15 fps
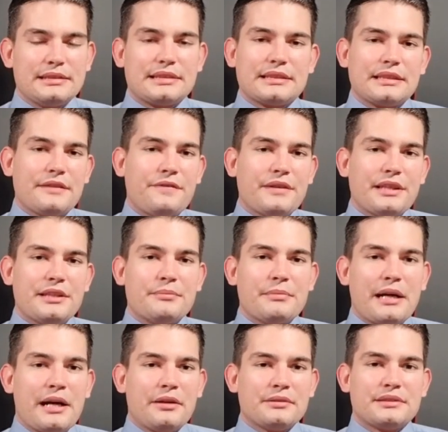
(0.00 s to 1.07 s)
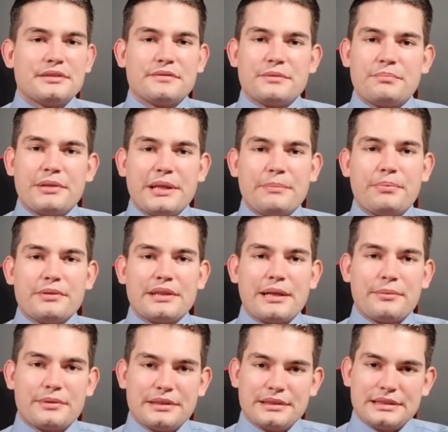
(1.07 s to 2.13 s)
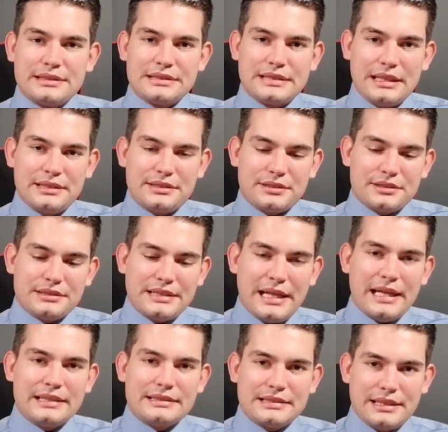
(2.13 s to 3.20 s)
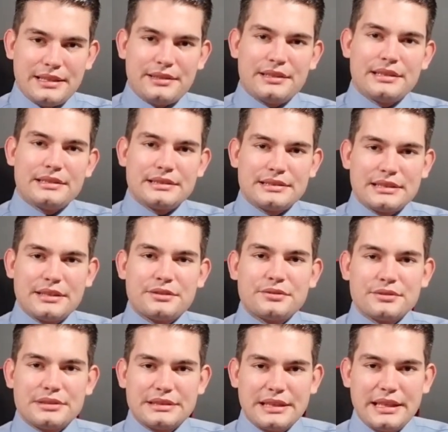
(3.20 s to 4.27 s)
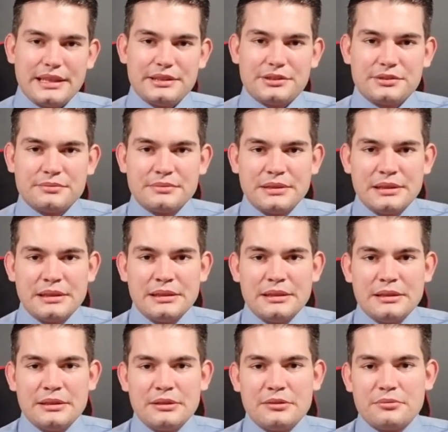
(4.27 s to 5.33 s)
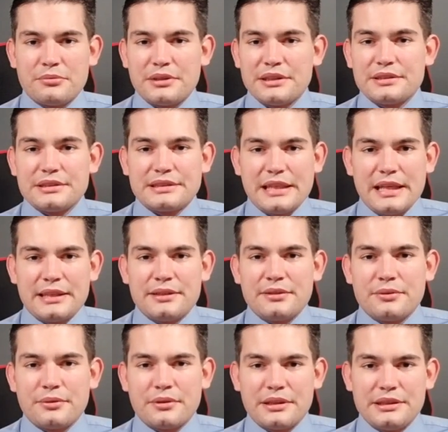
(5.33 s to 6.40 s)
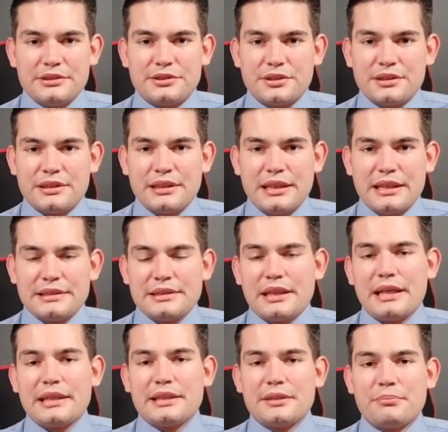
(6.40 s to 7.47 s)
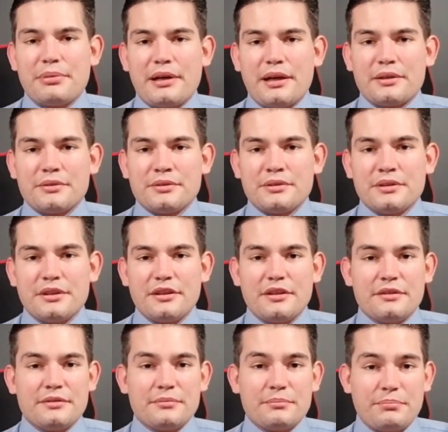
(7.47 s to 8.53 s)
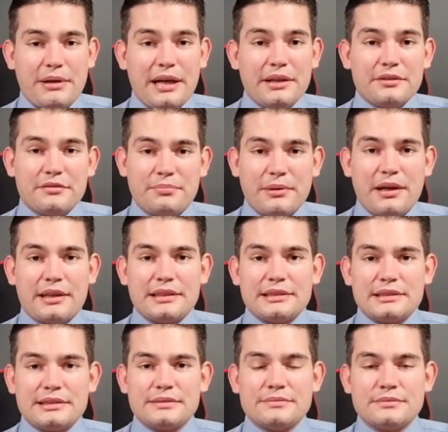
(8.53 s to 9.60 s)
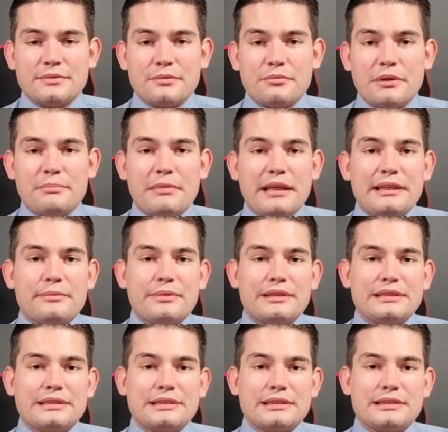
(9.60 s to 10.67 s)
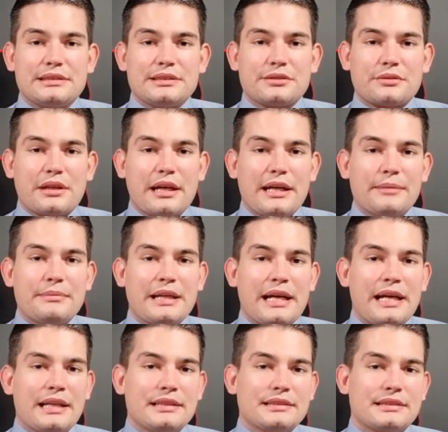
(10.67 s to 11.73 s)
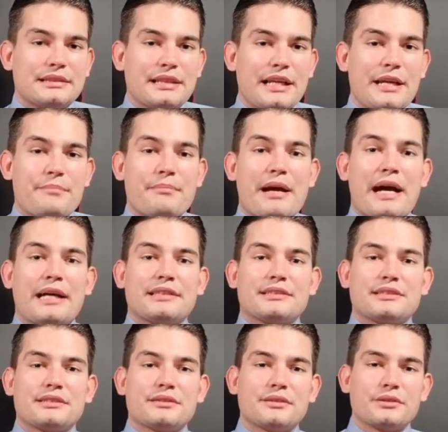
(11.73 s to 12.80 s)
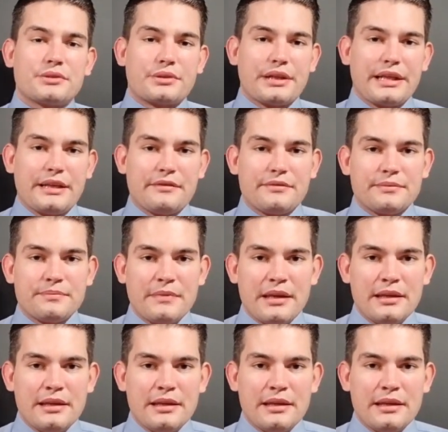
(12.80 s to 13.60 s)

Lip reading: A significant amount of the people that were in the center dance area, the central stage, were either dead or injured and lying in a pile of bodies, what many witnesses described as a mass grave.